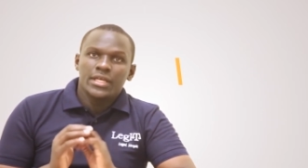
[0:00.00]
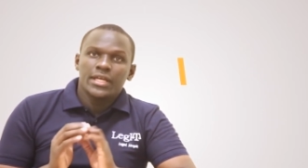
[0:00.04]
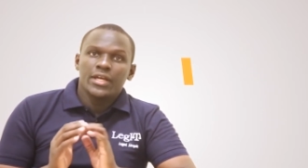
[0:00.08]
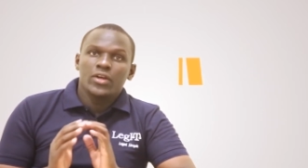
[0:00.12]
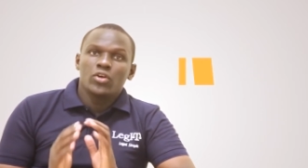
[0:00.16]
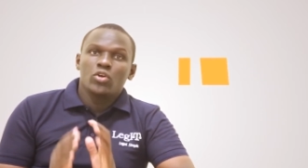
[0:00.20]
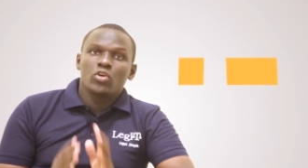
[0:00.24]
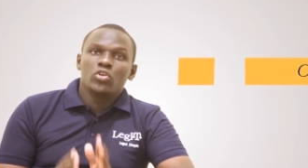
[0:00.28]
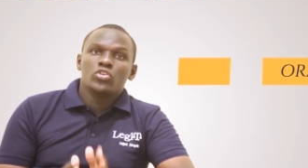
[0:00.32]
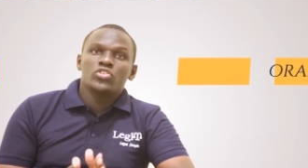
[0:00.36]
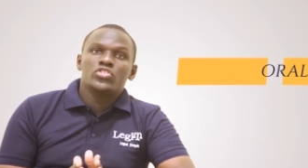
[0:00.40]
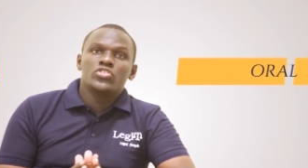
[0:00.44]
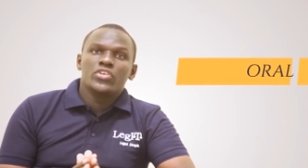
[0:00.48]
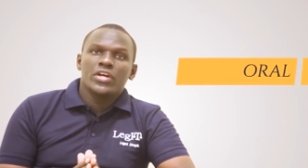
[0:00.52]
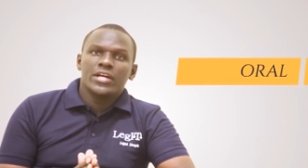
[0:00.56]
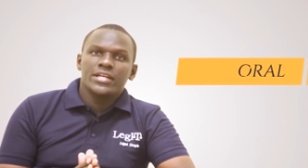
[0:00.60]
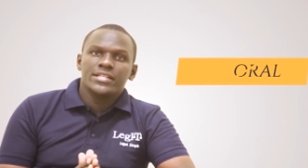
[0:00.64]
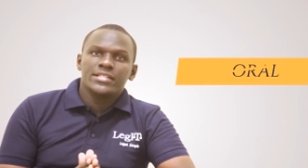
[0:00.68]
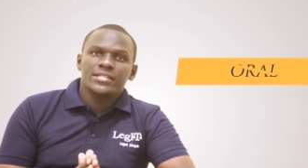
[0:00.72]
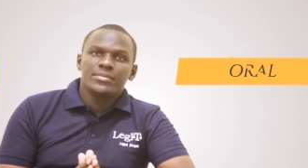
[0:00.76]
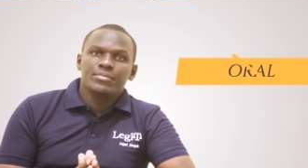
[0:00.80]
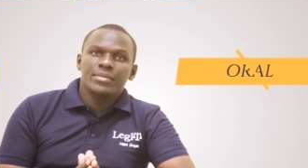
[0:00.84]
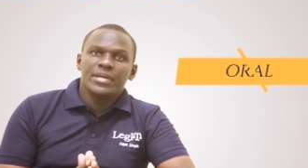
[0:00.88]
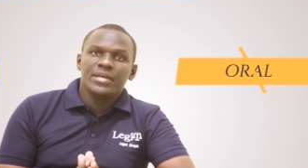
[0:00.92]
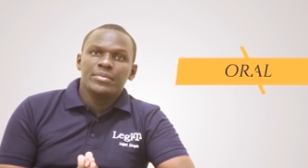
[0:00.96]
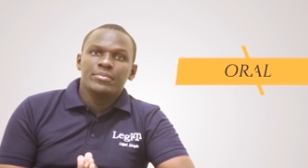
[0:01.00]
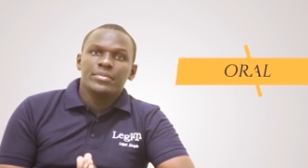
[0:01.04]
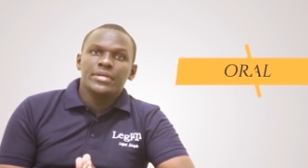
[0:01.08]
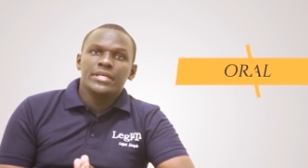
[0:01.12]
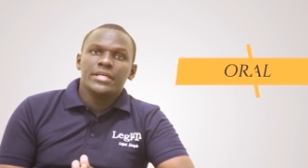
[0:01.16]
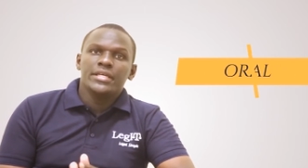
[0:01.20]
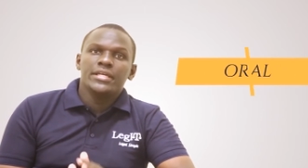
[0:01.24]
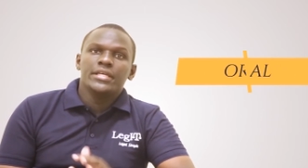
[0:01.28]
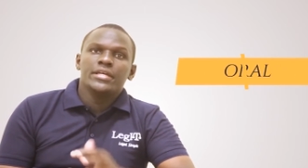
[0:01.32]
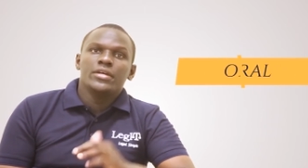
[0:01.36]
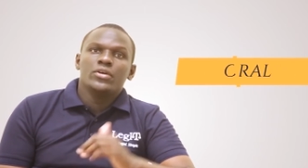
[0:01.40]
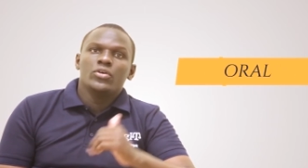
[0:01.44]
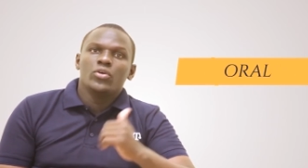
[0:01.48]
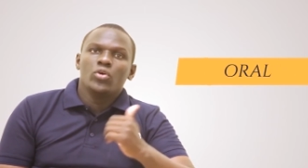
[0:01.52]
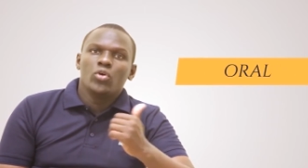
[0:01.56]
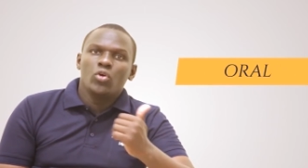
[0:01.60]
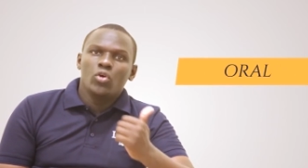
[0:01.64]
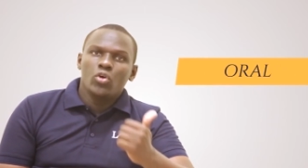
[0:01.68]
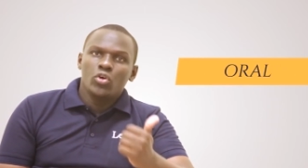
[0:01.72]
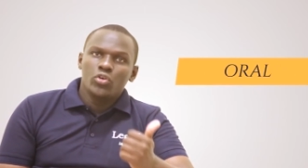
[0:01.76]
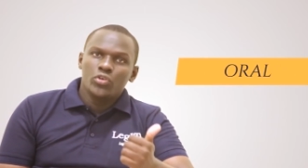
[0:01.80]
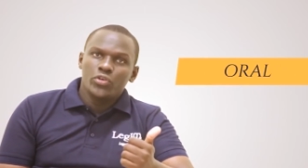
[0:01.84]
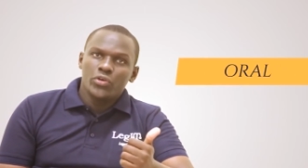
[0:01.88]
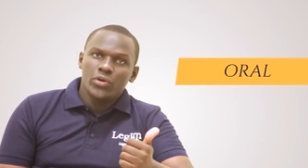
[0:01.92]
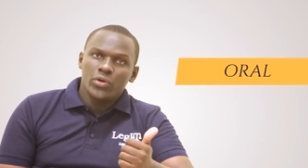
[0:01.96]
A contract may be
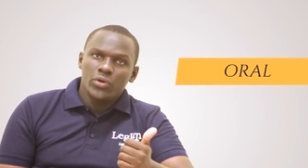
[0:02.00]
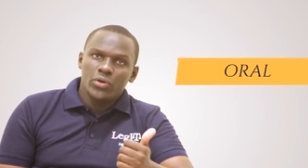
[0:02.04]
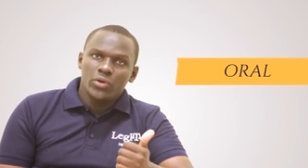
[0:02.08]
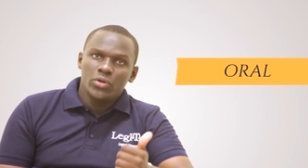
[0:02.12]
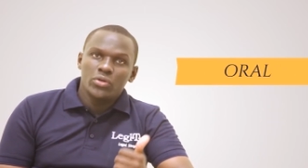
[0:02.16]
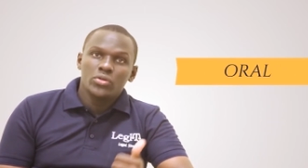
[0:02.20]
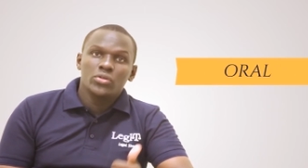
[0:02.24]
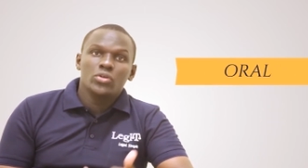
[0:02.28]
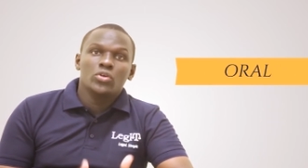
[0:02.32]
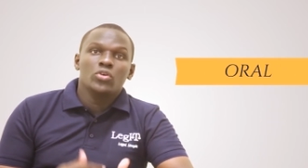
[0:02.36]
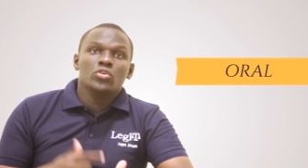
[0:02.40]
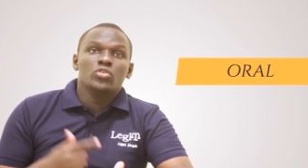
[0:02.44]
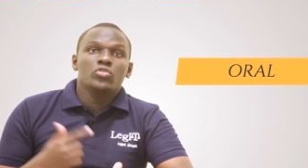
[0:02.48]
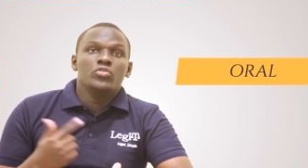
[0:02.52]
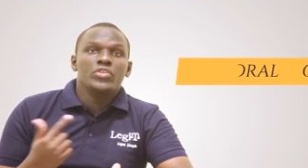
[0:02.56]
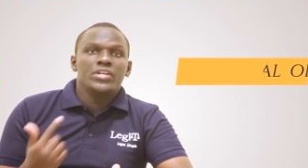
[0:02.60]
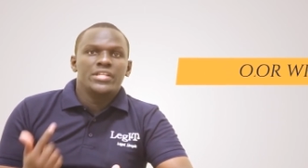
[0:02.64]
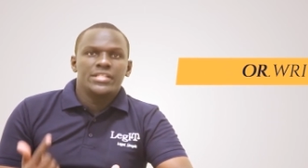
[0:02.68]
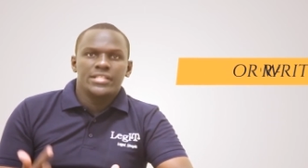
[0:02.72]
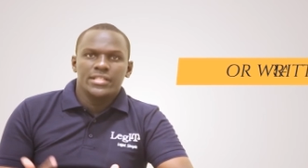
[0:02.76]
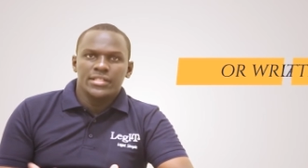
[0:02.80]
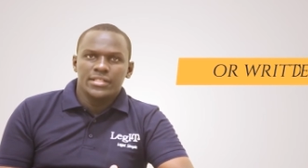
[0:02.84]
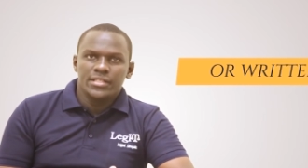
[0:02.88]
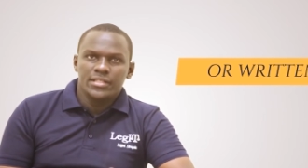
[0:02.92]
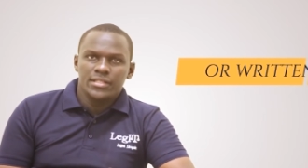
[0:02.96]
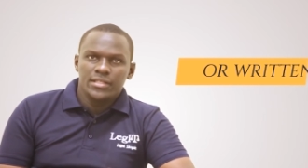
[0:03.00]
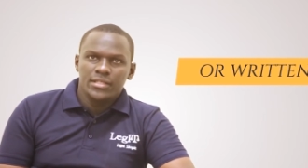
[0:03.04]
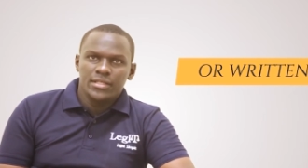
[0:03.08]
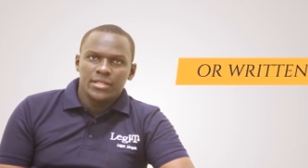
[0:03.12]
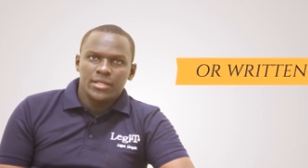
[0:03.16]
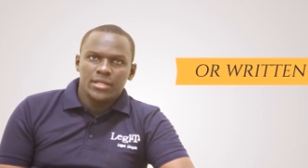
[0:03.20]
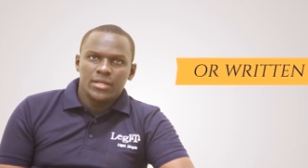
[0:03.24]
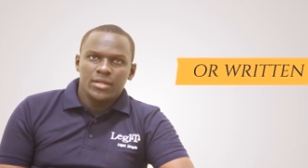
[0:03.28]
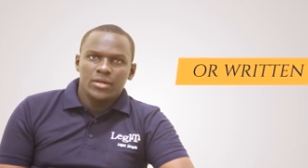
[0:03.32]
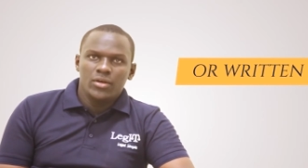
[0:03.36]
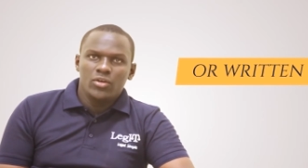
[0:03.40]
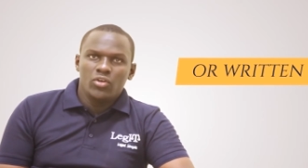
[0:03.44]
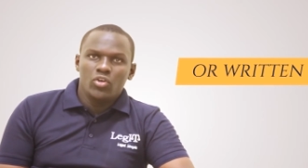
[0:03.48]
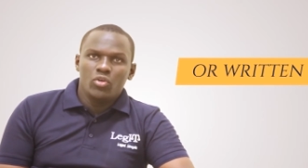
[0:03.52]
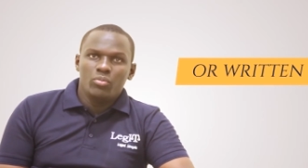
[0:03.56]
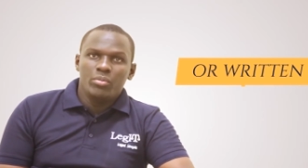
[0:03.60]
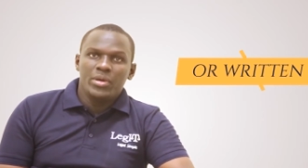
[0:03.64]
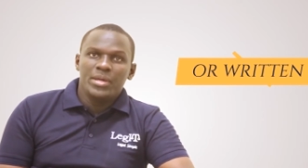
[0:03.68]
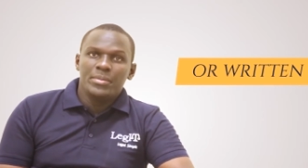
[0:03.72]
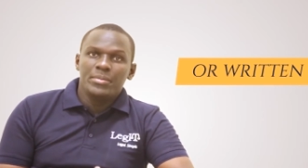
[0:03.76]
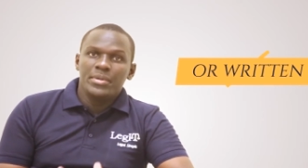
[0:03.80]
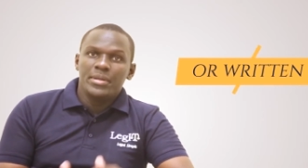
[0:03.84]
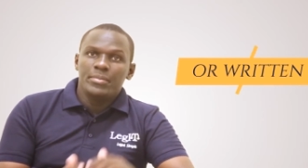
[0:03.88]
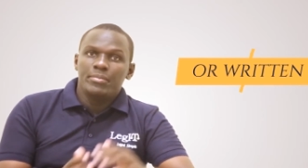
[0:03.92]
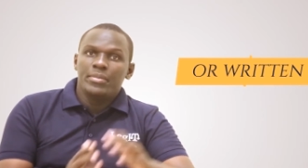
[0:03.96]
oral or written, or
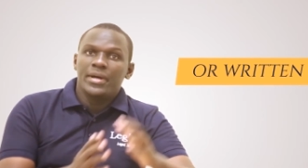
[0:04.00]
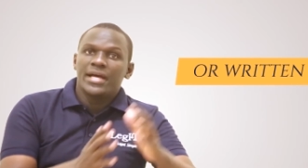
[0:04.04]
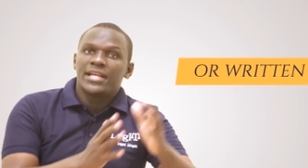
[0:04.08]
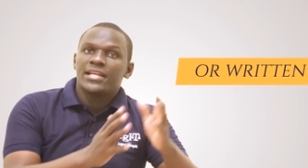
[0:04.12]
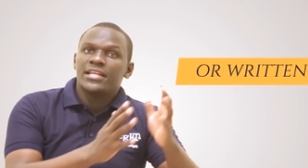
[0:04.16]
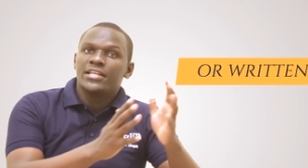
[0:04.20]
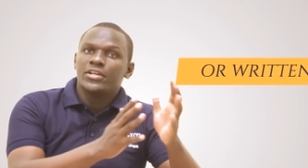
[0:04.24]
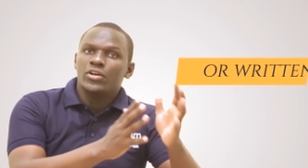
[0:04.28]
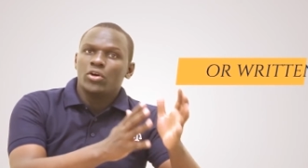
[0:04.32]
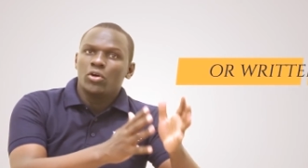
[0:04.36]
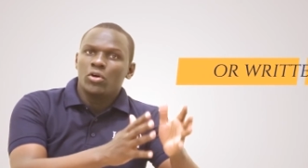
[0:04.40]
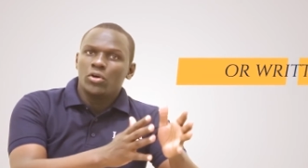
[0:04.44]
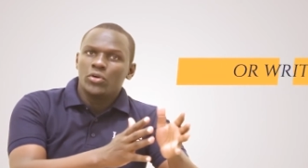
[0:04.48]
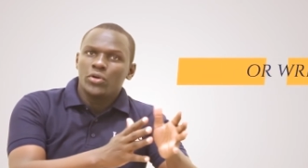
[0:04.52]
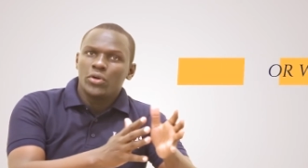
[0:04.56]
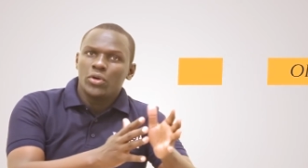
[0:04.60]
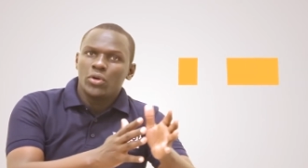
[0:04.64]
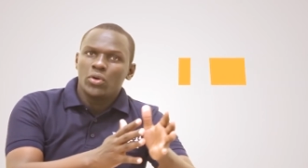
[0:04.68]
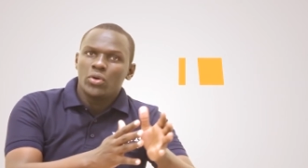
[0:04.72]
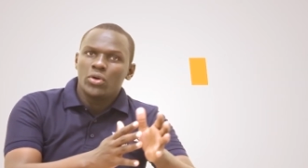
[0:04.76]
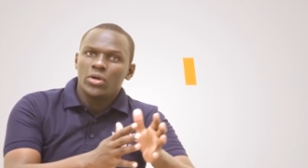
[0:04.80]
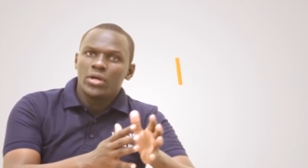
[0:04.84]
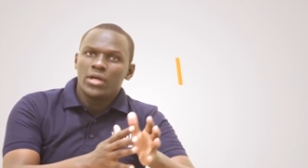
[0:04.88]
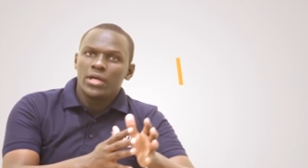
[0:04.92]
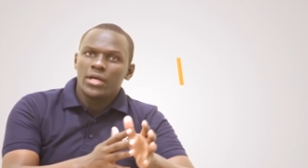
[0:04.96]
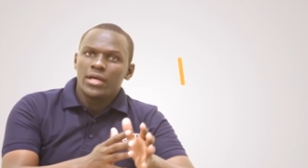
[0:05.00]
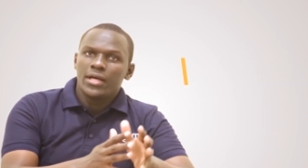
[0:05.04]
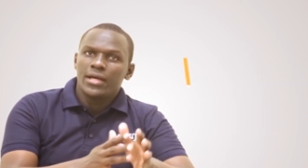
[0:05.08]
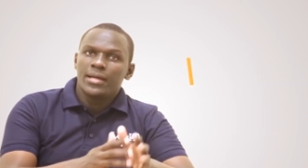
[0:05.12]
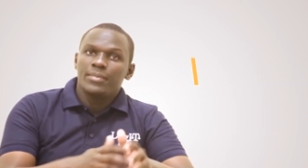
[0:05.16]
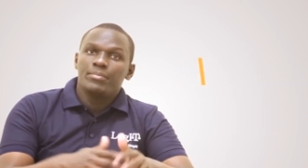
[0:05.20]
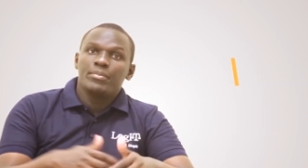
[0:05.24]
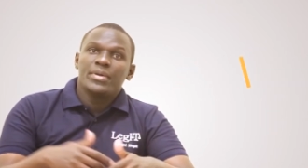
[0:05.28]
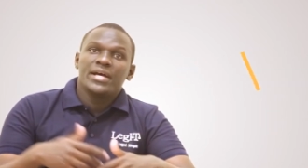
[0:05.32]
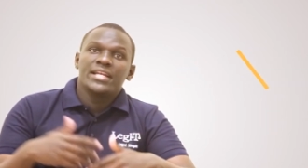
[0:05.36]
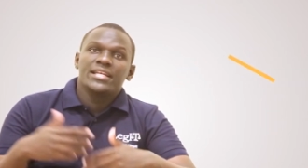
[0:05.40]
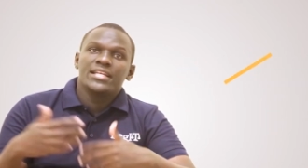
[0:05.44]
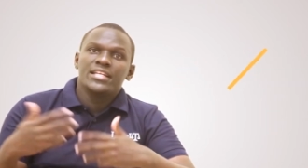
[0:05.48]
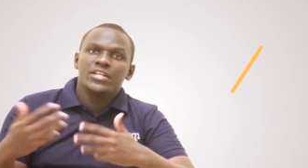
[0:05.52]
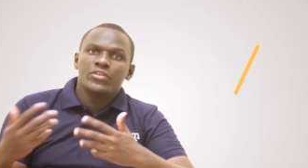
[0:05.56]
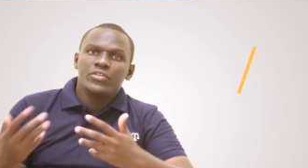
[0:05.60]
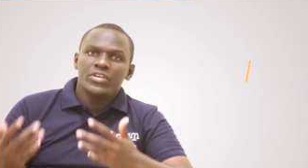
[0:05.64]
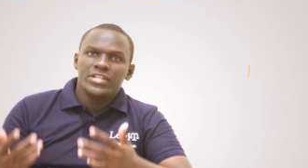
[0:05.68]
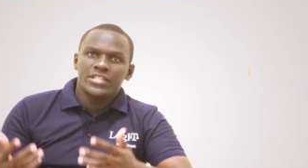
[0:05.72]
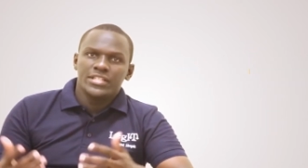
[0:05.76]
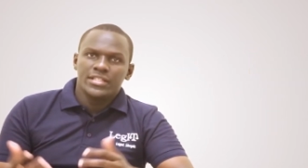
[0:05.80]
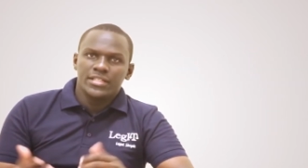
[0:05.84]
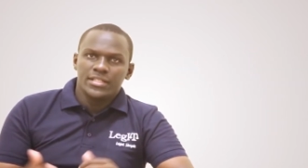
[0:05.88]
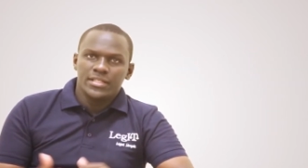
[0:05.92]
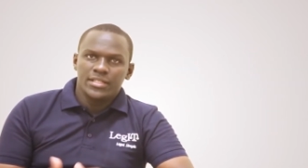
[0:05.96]
may be partly oral and partly
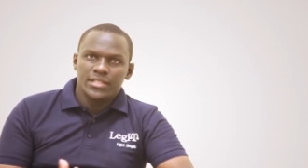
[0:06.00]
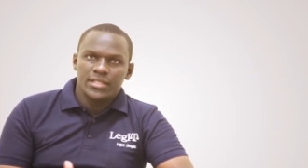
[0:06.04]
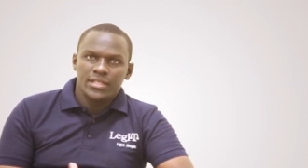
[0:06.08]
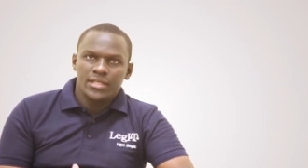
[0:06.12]
written,